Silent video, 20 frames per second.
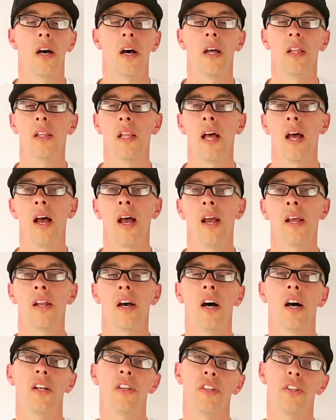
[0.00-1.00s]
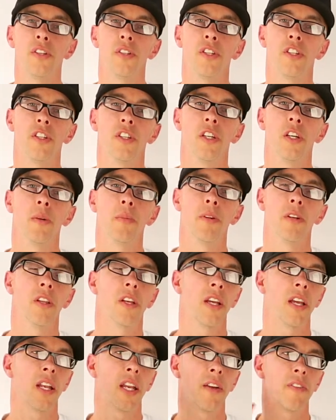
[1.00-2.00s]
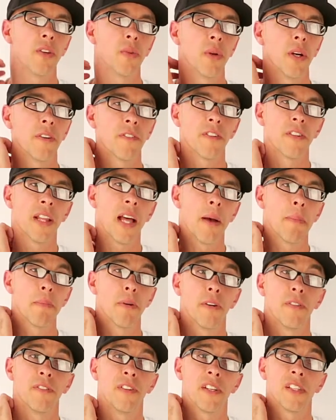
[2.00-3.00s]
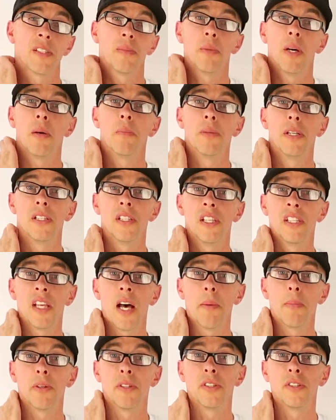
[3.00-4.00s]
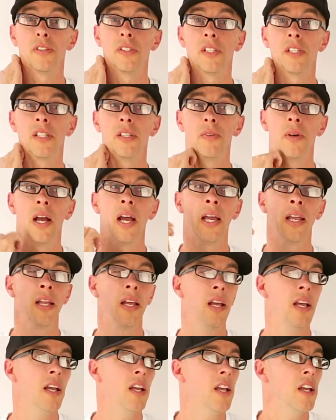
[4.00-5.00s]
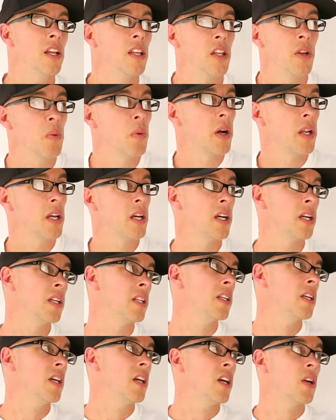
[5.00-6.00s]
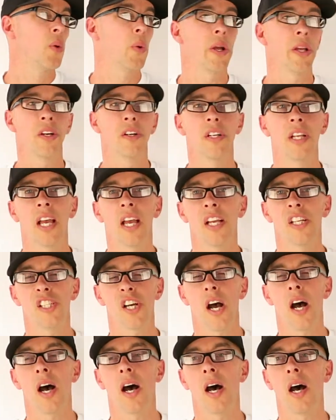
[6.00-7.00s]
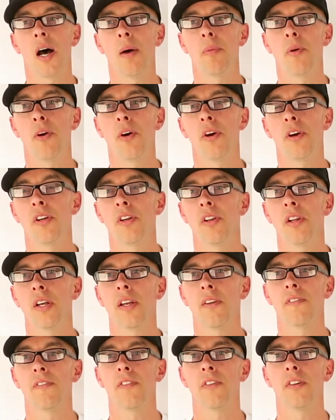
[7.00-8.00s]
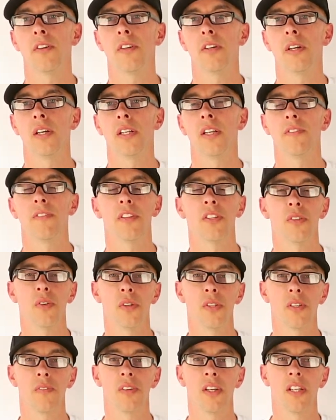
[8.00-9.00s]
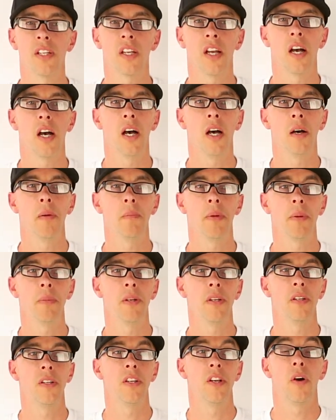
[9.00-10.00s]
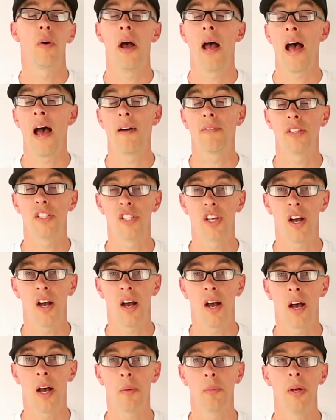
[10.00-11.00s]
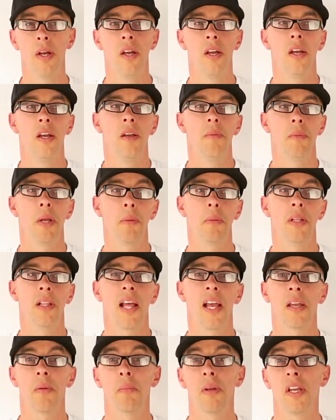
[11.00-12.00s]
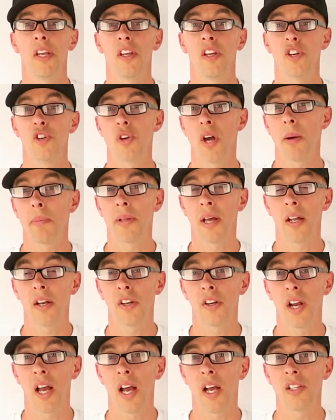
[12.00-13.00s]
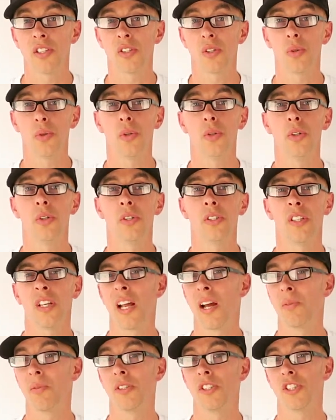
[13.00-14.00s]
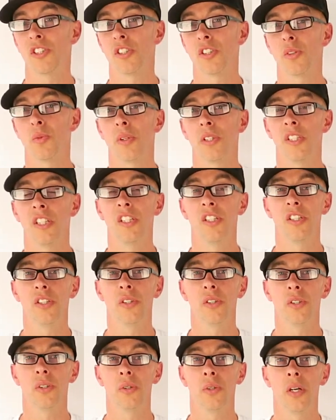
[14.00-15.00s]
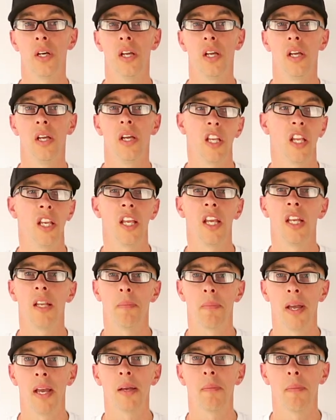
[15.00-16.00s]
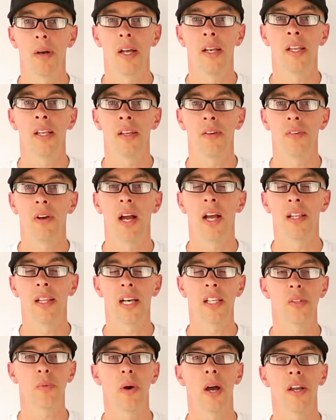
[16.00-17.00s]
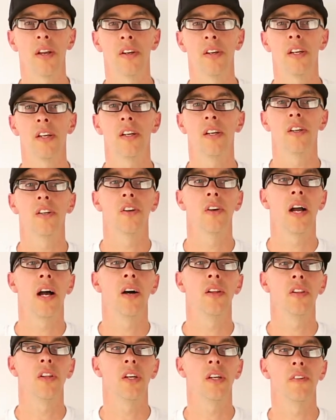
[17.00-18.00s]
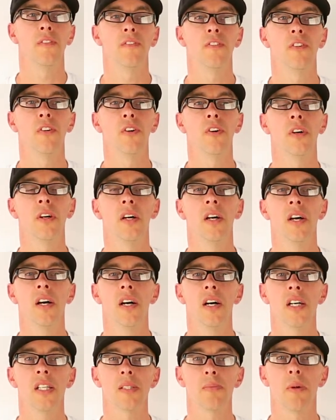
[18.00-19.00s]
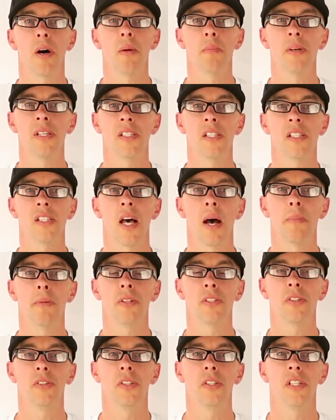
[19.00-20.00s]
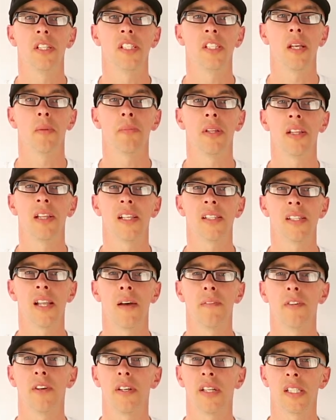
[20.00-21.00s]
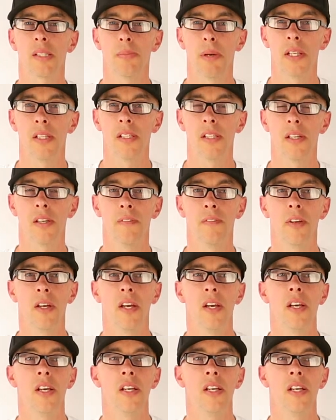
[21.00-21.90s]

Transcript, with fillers: online, on YouTube, you're looking everywhere for that perfect small business opportunity, right? You want to quit your day job or you're looking for a different source of income, maybe you don't have a job, Maybe like me, you dropped out of grad school and you're not really sure what to do. You need to make money, right? That's why you're here. You're out looking for a small business opportunity, something that's not very expensive,